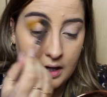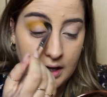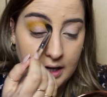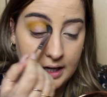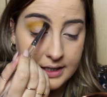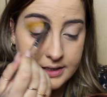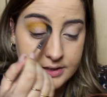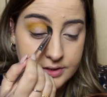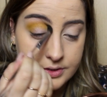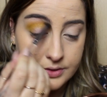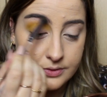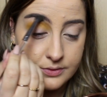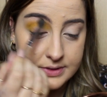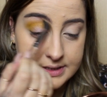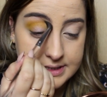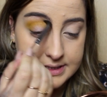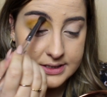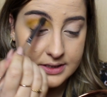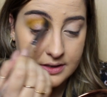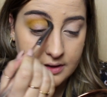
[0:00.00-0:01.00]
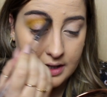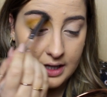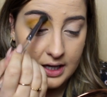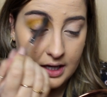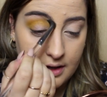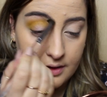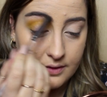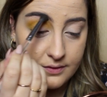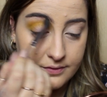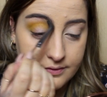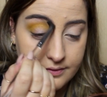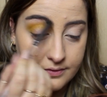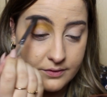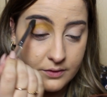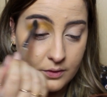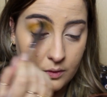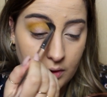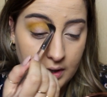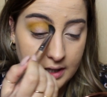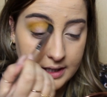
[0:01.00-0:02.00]
I do still have
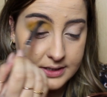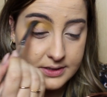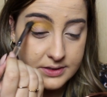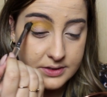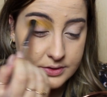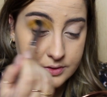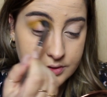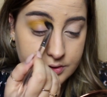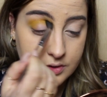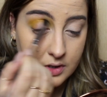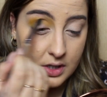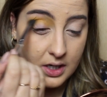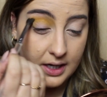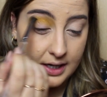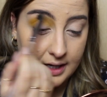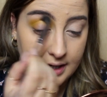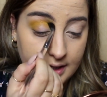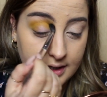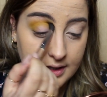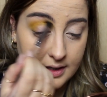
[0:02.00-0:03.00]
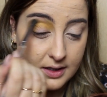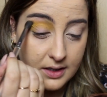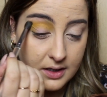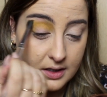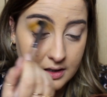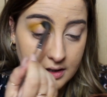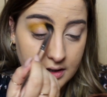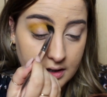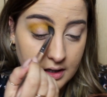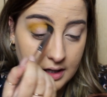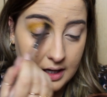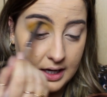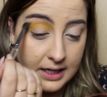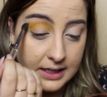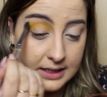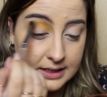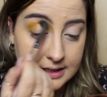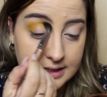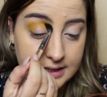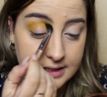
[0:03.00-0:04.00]
quite dry
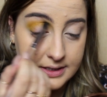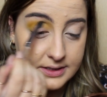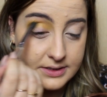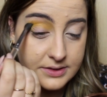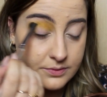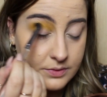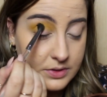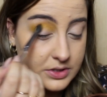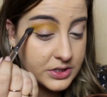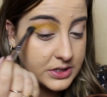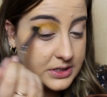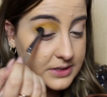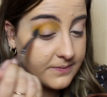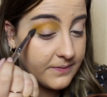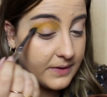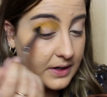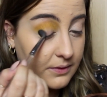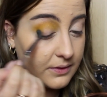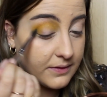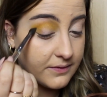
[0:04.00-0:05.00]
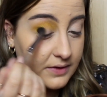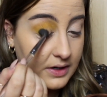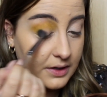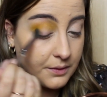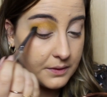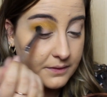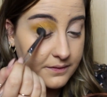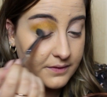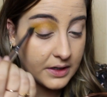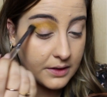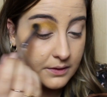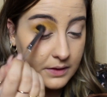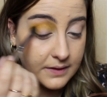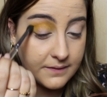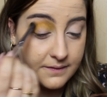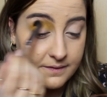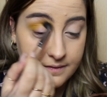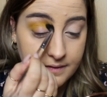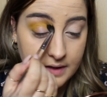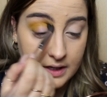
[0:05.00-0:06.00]
eyelids, which is very, very, very,
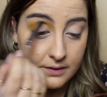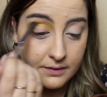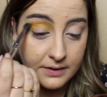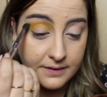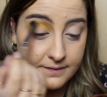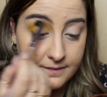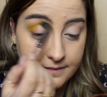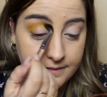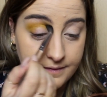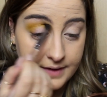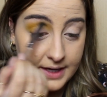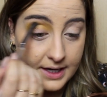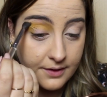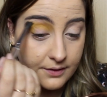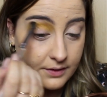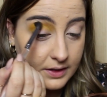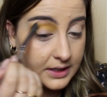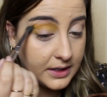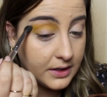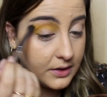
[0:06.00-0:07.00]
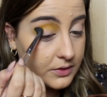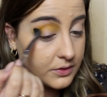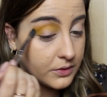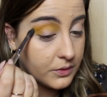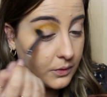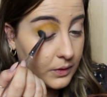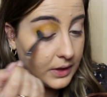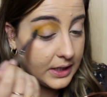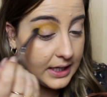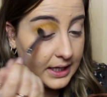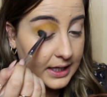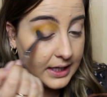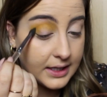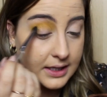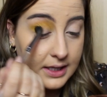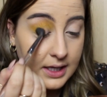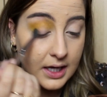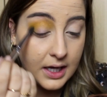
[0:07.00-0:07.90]
very, very annoying.